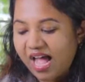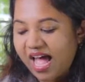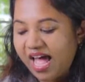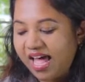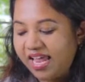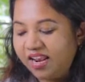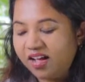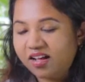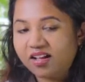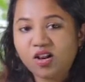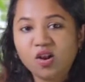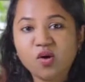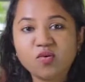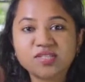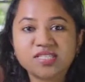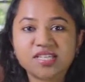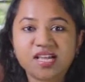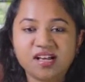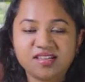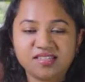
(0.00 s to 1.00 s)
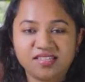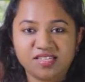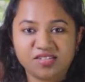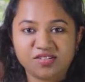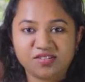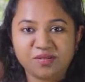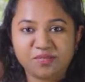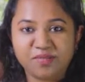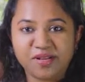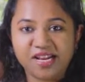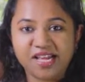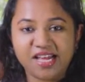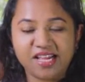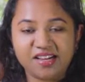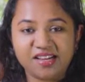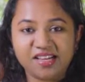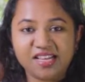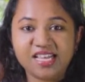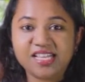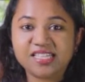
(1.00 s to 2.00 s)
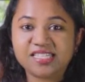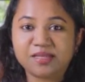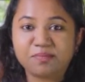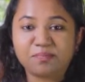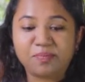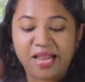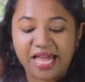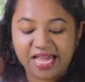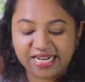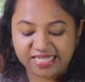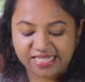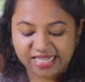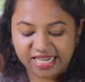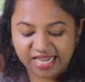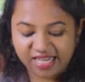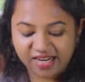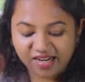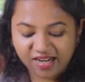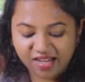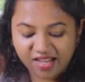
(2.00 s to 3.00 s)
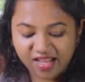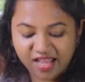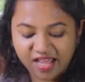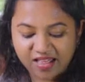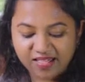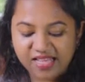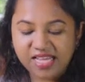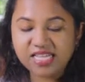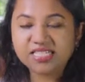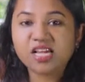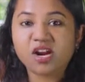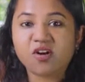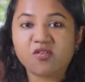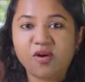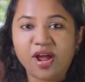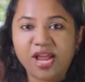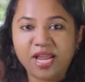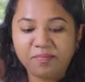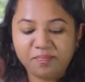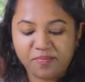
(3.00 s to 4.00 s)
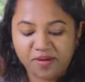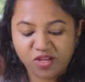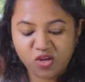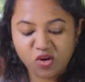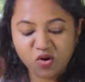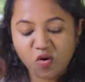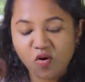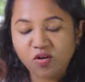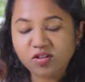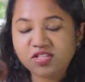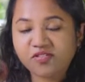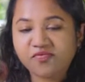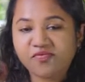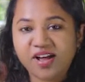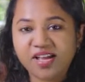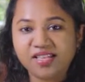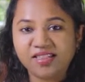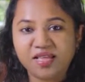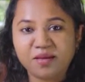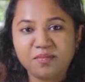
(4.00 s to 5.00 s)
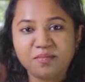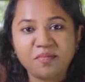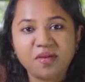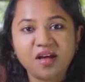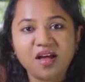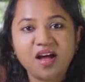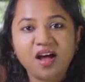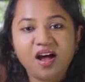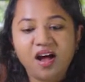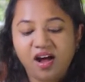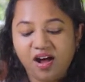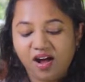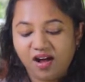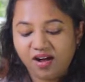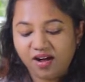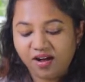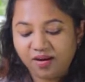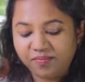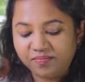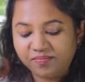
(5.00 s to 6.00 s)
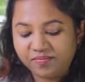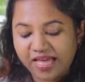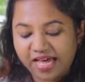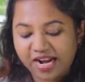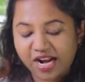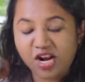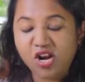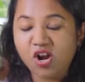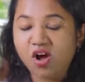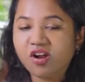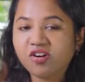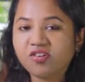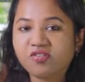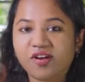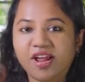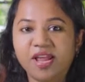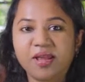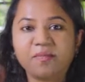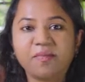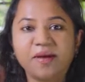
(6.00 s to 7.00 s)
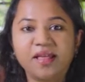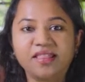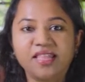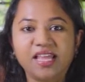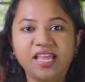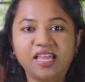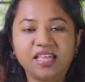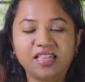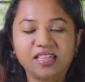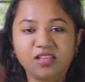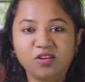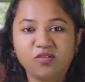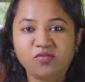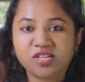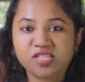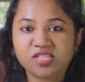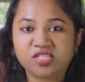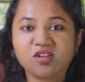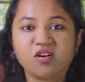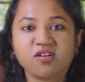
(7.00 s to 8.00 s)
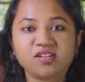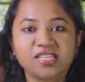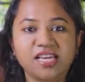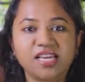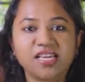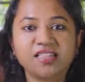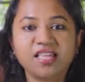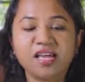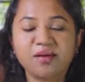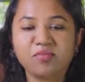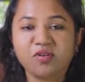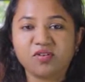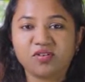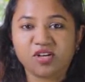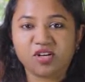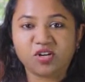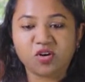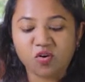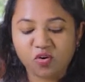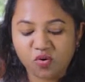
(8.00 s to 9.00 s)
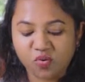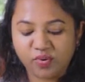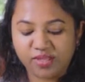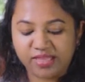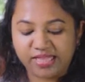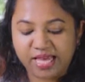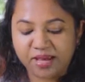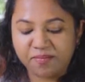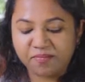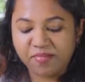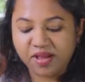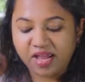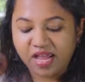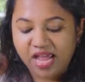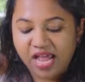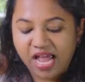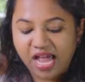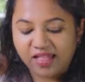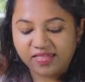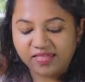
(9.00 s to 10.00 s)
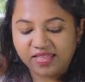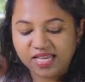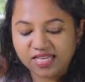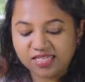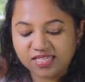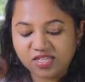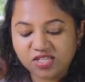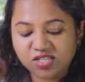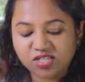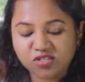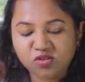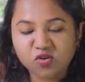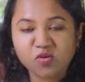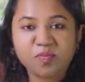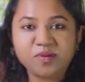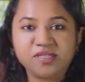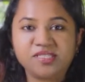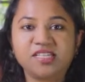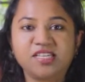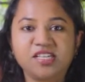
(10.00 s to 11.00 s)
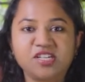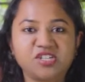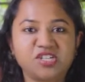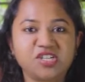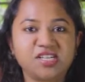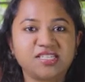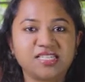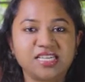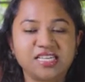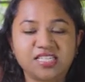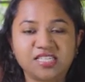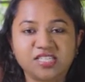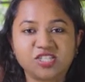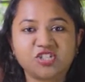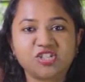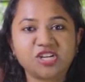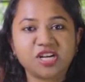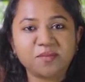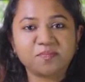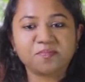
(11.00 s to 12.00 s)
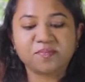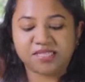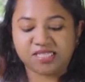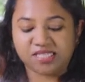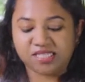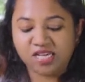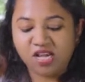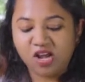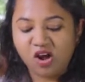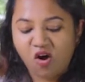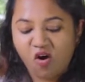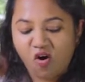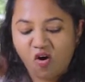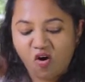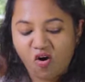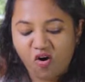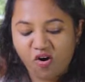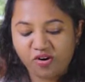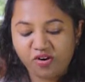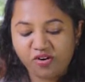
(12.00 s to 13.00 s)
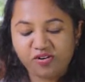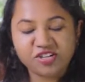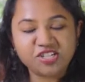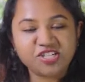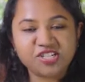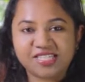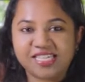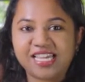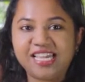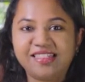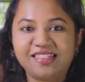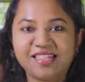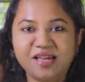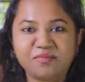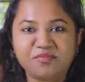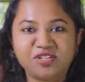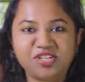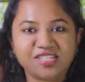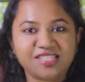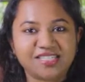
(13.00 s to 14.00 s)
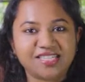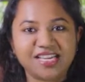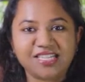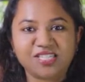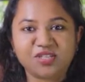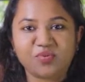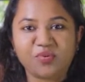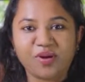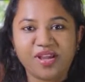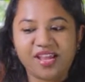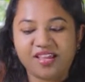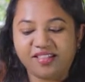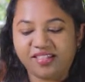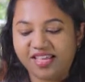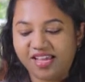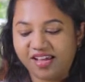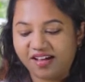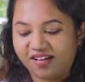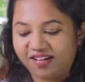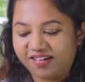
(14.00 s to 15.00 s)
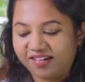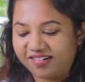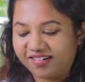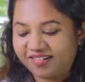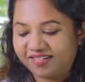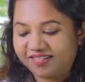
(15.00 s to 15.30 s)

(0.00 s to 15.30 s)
And a close cousin to the banana is the plantain. These are ripe. You also find them uh, that are not ripe and they you could saute them, you could cook with them. And these are super delicious as chips or you could just eat them just as the way they are.